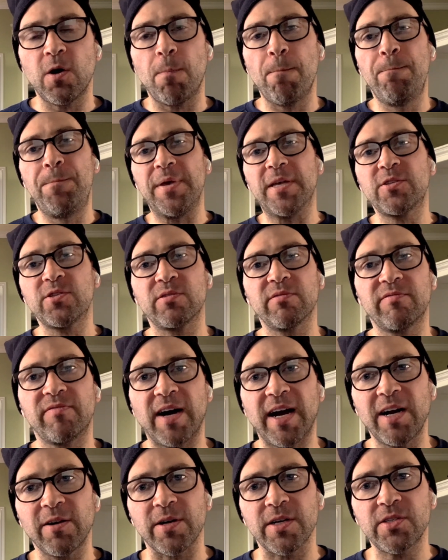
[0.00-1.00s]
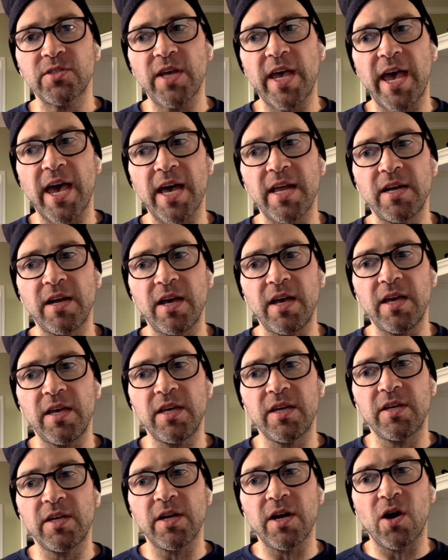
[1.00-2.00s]
bits of virus. And,
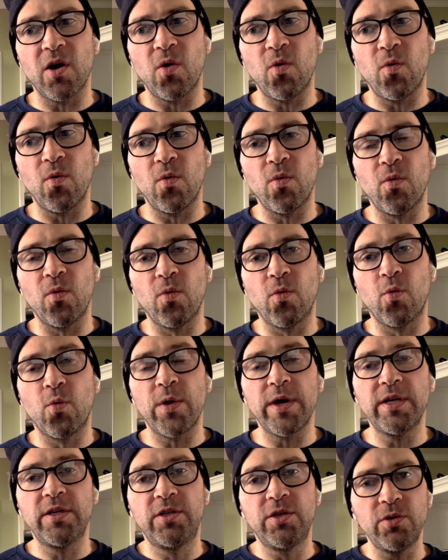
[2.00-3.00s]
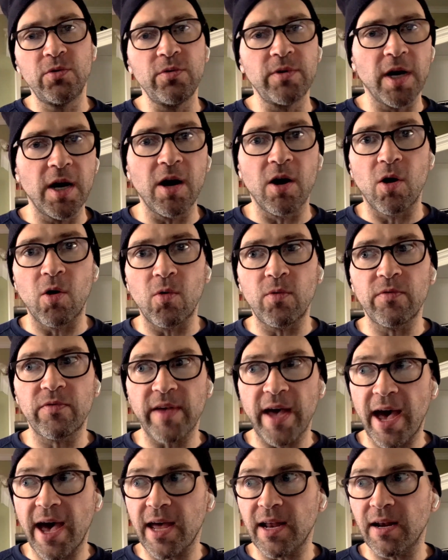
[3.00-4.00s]
we do know
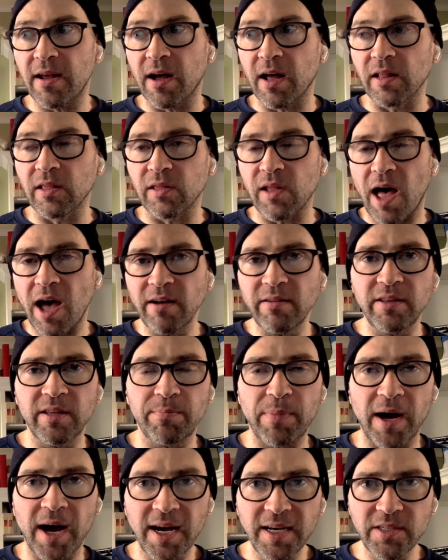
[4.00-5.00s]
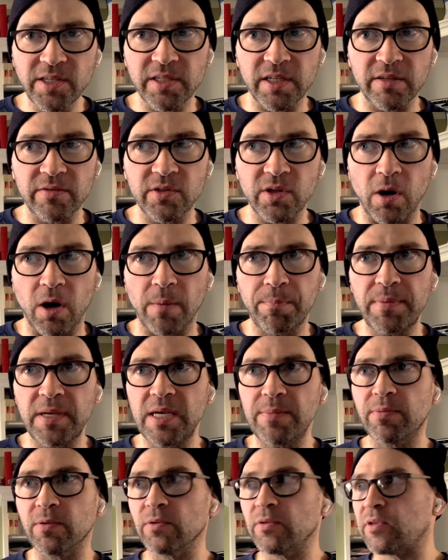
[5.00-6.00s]
that a lot of the positives are
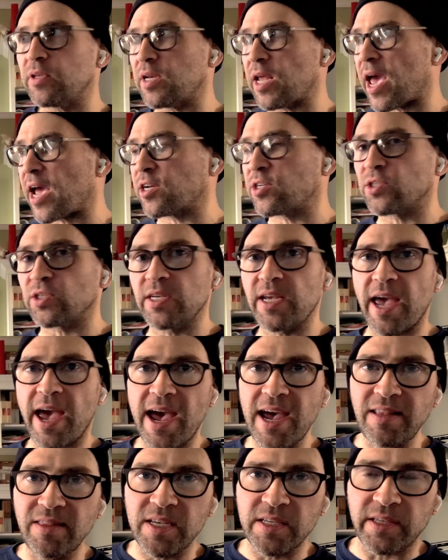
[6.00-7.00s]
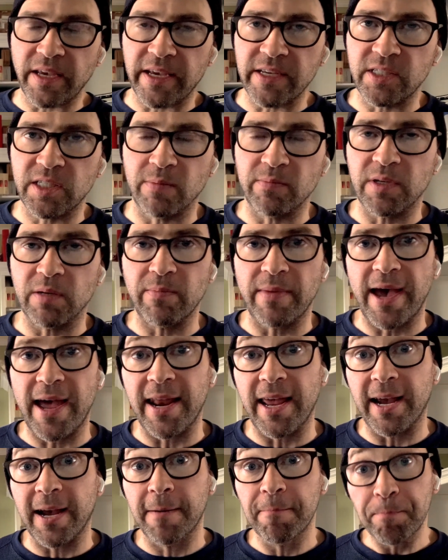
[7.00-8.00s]
people that actually had these
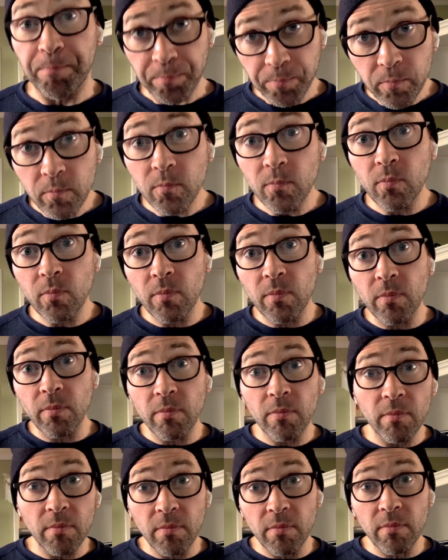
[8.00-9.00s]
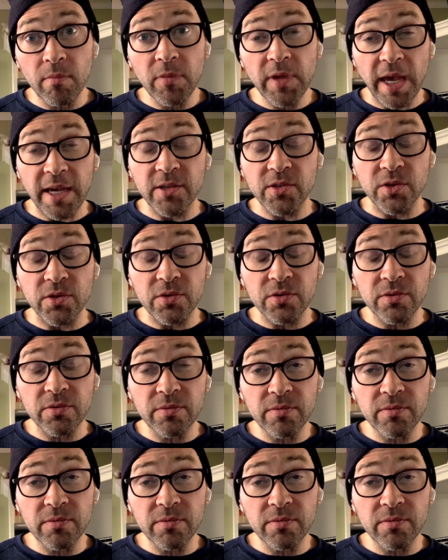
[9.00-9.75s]
asymptomatic cases,